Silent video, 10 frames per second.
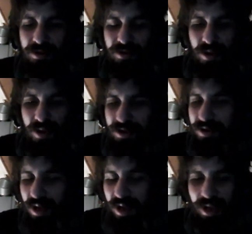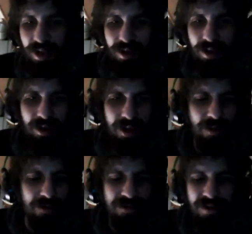trilogy, and
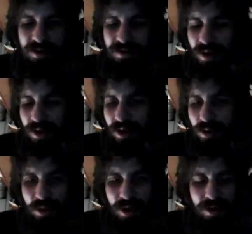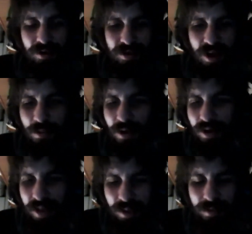that was such a good book. It was all
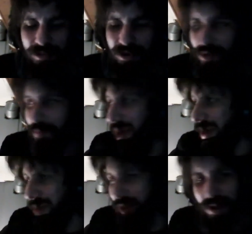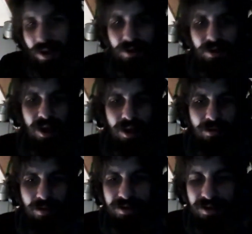about him, Chewbacca, and Lando
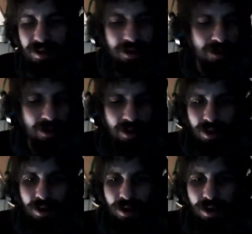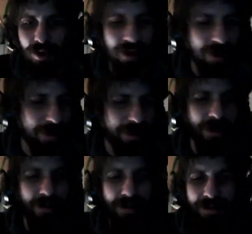Calrissian. Oh,
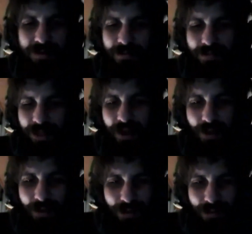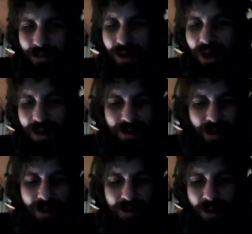that was Han
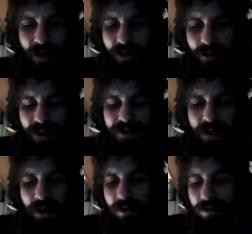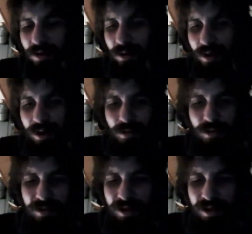Solo is probably the greatest character in movie